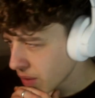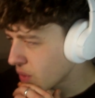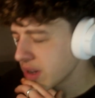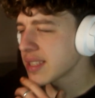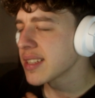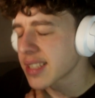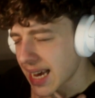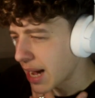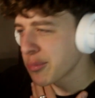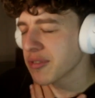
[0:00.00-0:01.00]
What is this
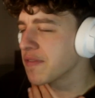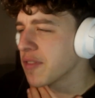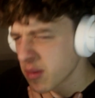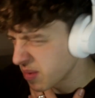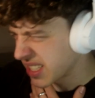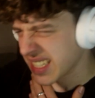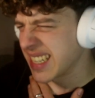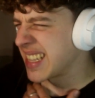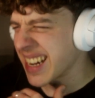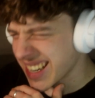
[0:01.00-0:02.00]
sample from? Because I can
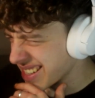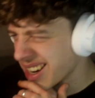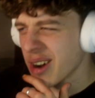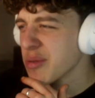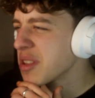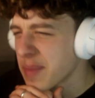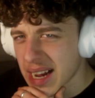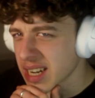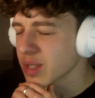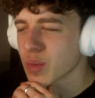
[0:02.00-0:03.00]
hear that guitar in the
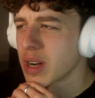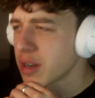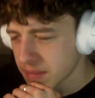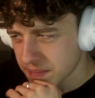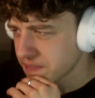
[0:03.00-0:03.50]
back as well.